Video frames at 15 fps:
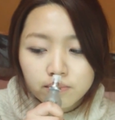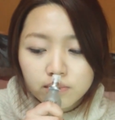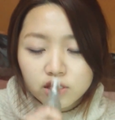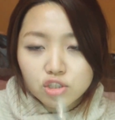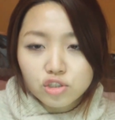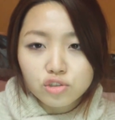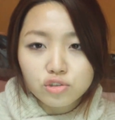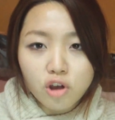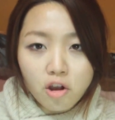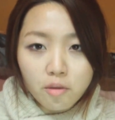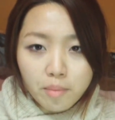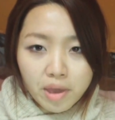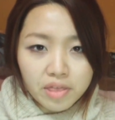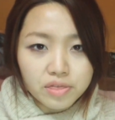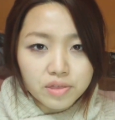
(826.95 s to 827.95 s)
strong
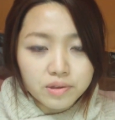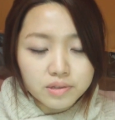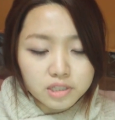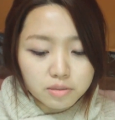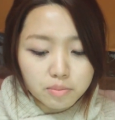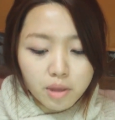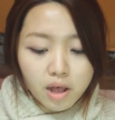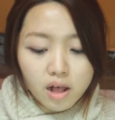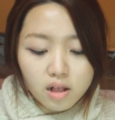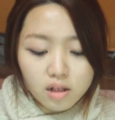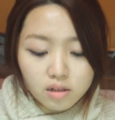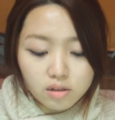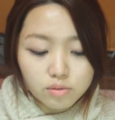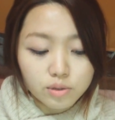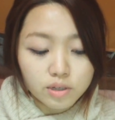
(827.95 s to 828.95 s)
menthol
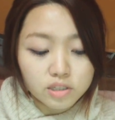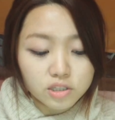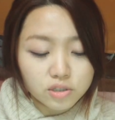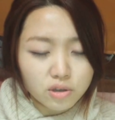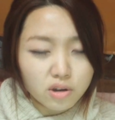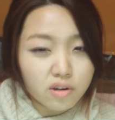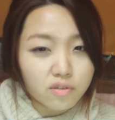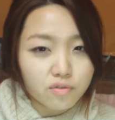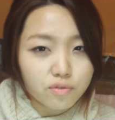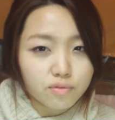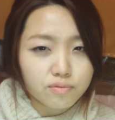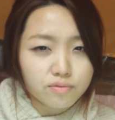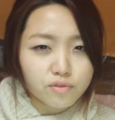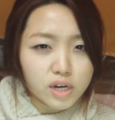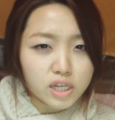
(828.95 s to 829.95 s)
smell, which sort of
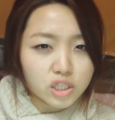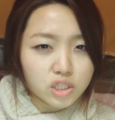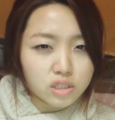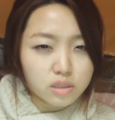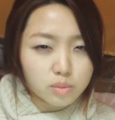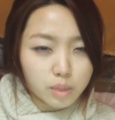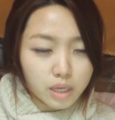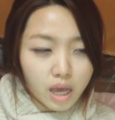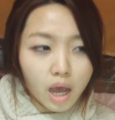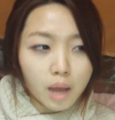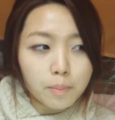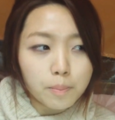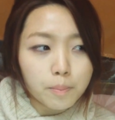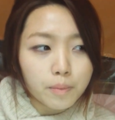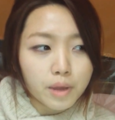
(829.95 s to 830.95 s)
freshens me
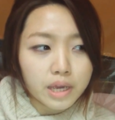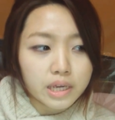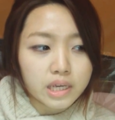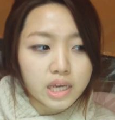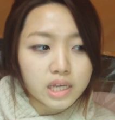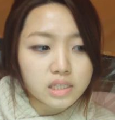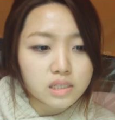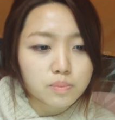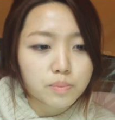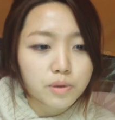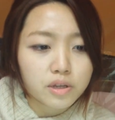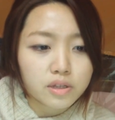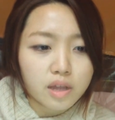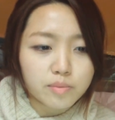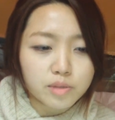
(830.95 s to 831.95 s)
up, I guess.
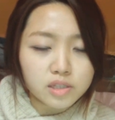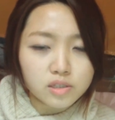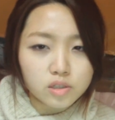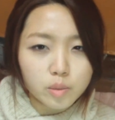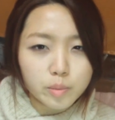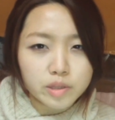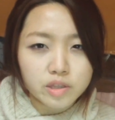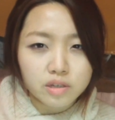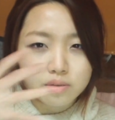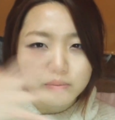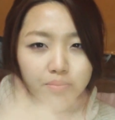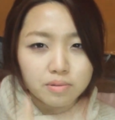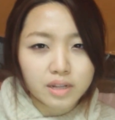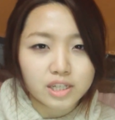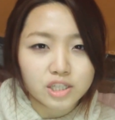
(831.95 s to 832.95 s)
But I'm not talking about the
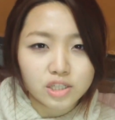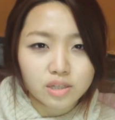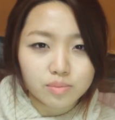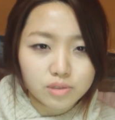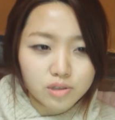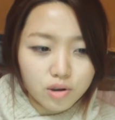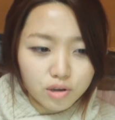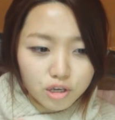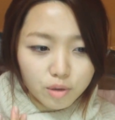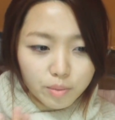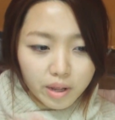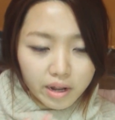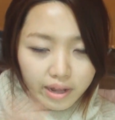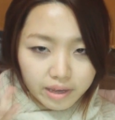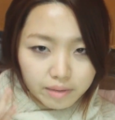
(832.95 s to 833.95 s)
complexion. I'm talking
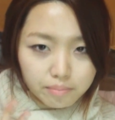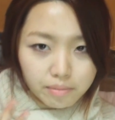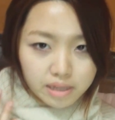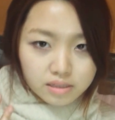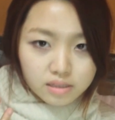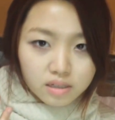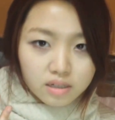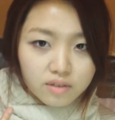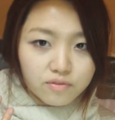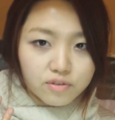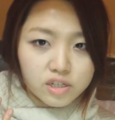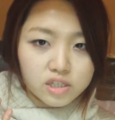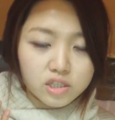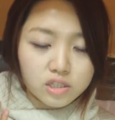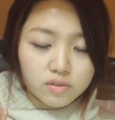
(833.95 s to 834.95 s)
about like mentally
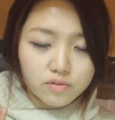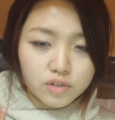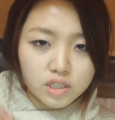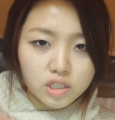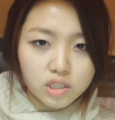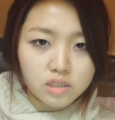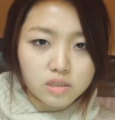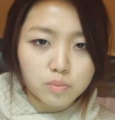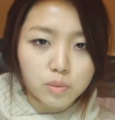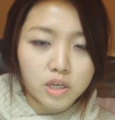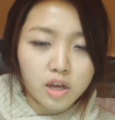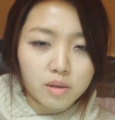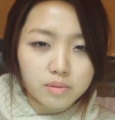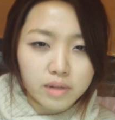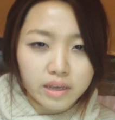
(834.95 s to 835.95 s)
freshens me
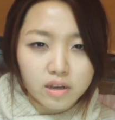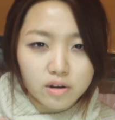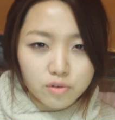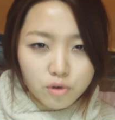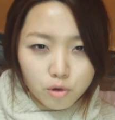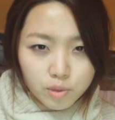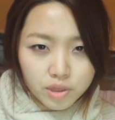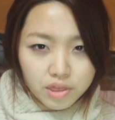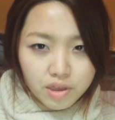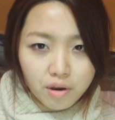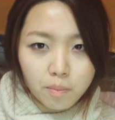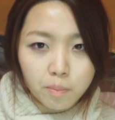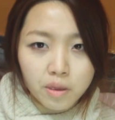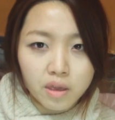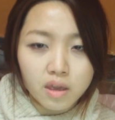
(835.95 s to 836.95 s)
up, like
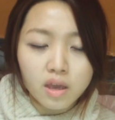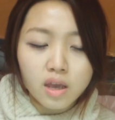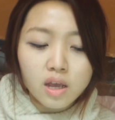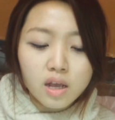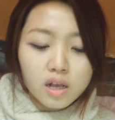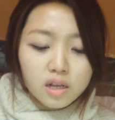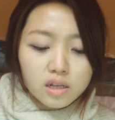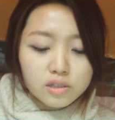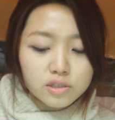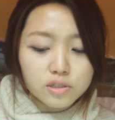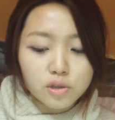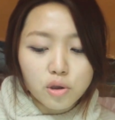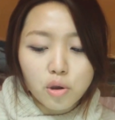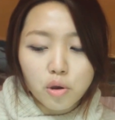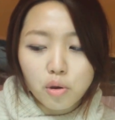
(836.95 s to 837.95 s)
aromatherapy.
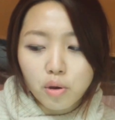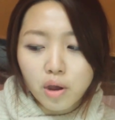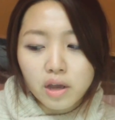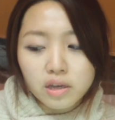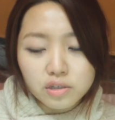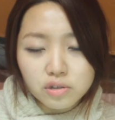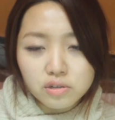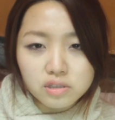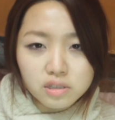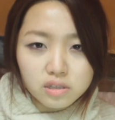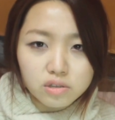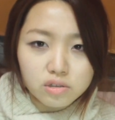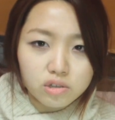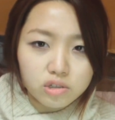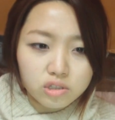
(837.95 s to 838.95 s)
So I use
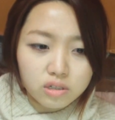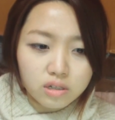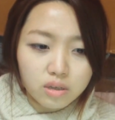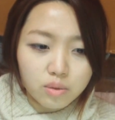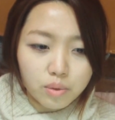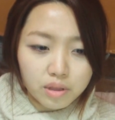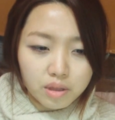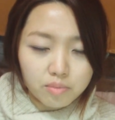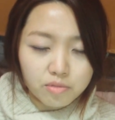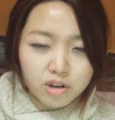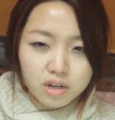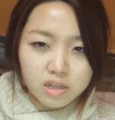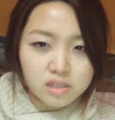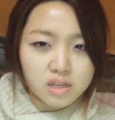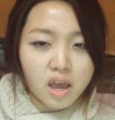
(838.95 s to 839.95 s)
it usually when I'm
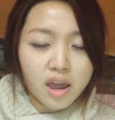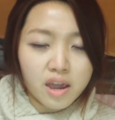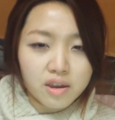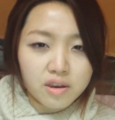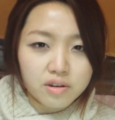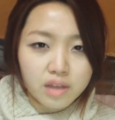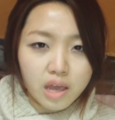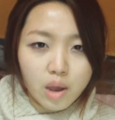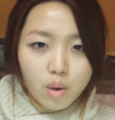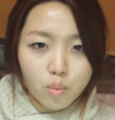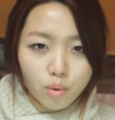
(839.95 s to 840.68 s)
really tired at